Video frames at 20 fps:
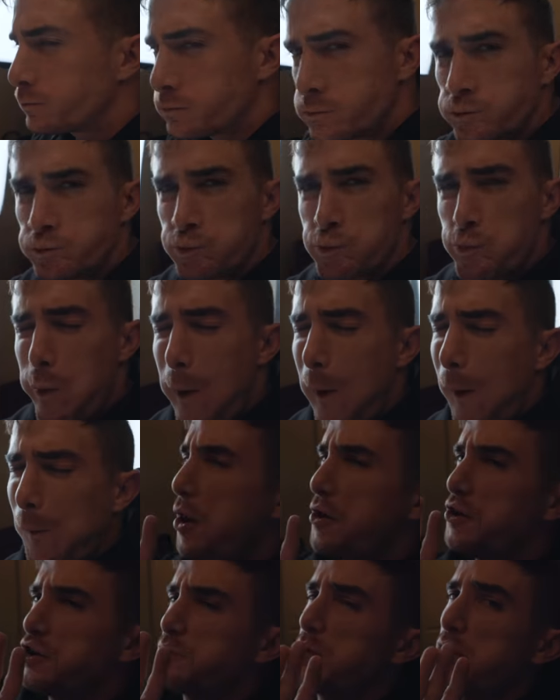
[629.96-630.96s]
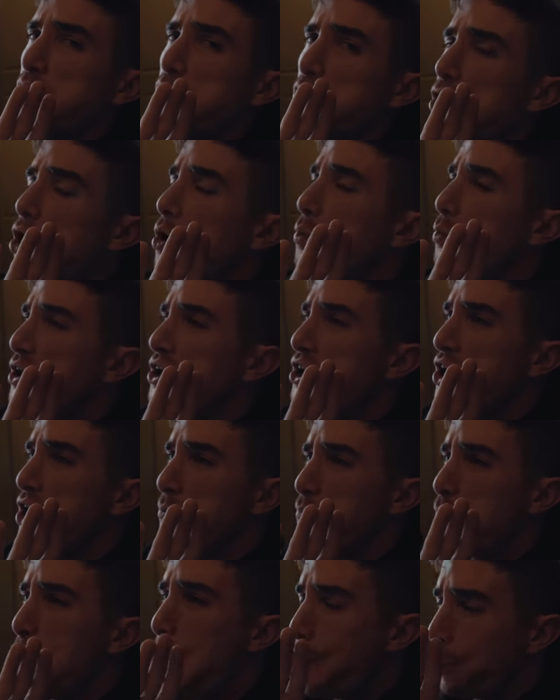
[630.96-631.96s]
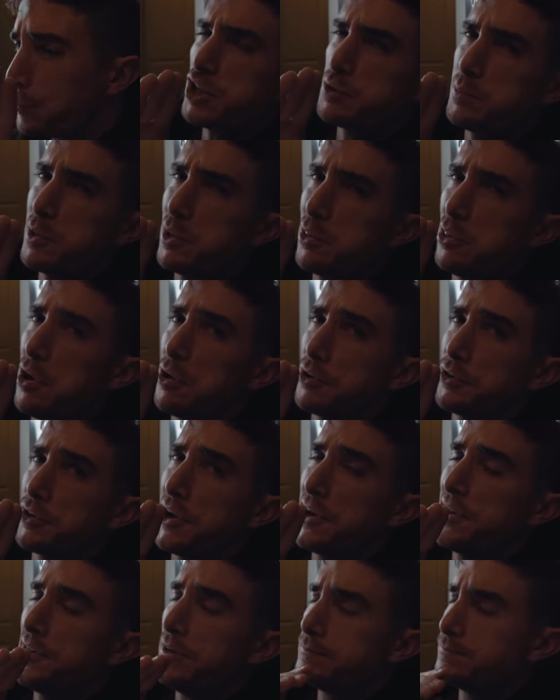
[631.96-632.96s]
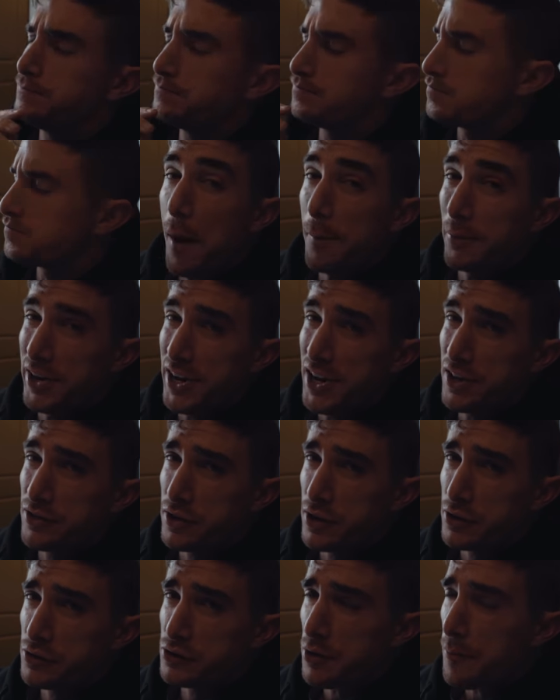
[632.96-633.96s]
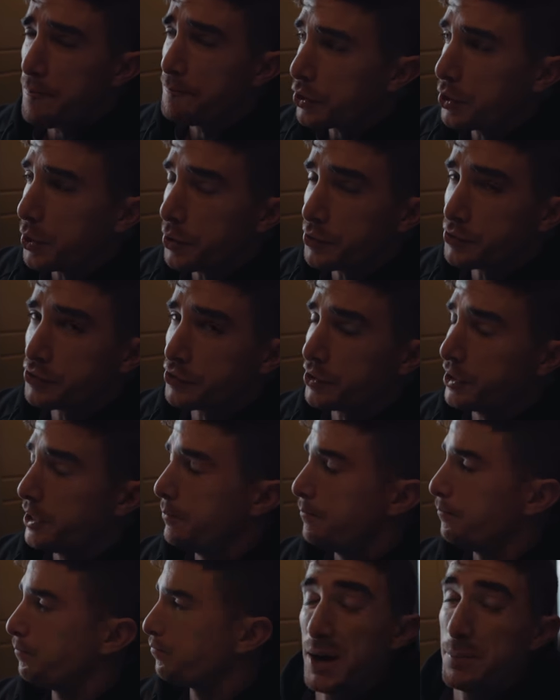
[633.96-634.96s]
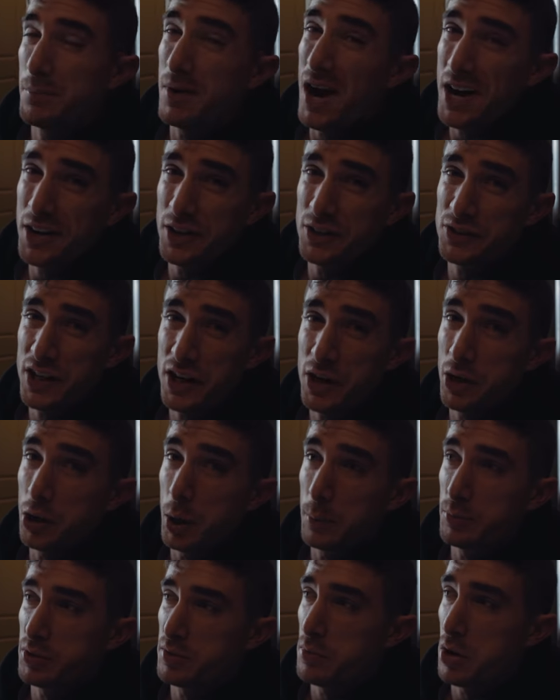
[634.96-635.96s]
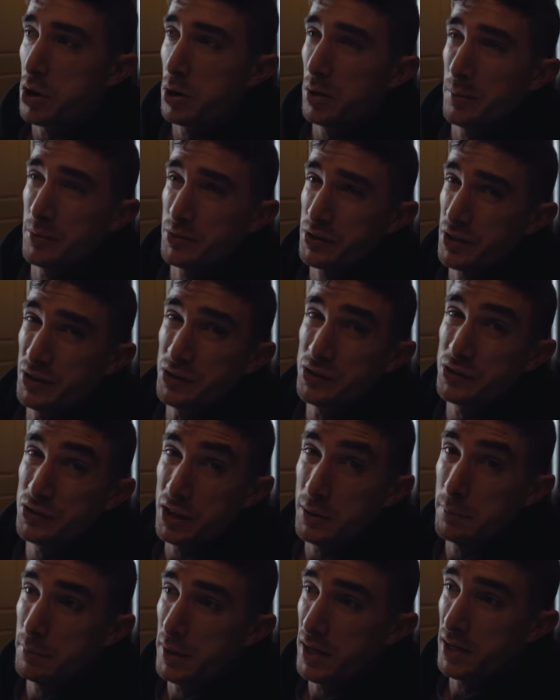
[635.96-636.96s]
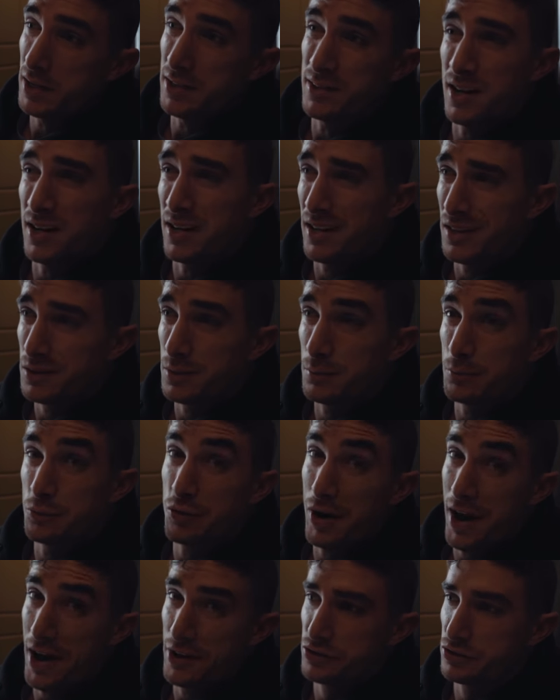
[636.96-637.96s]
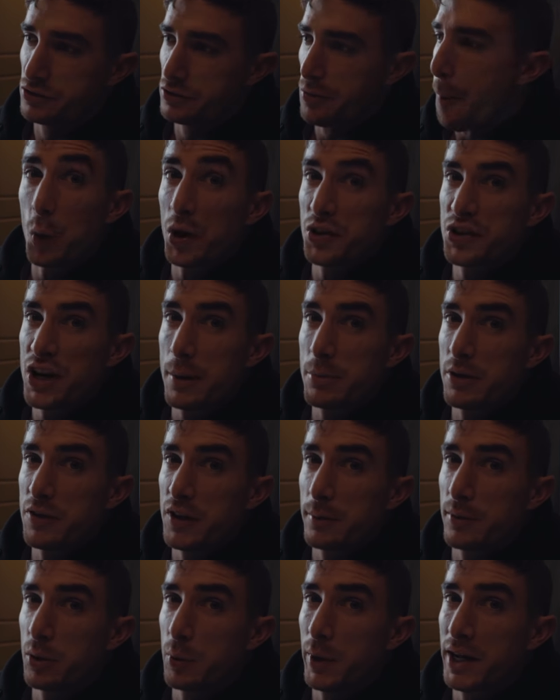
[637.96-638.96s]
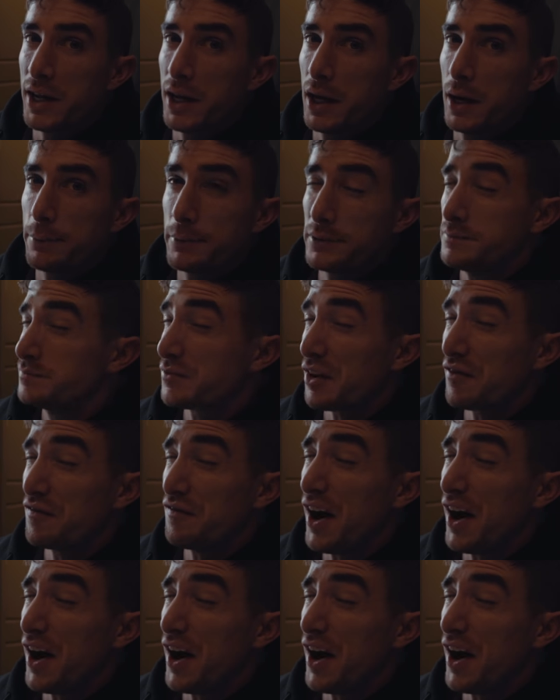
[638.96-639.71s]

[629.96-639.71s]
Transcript: Mmm. It has been a long weekend. It's been a long night. I'm gonna eat this, go to sleep, and I'm not gonna set an alarm tomorrow. I'm just gonna sleep in because I need some rest. What time do you think I'm gonna wake up?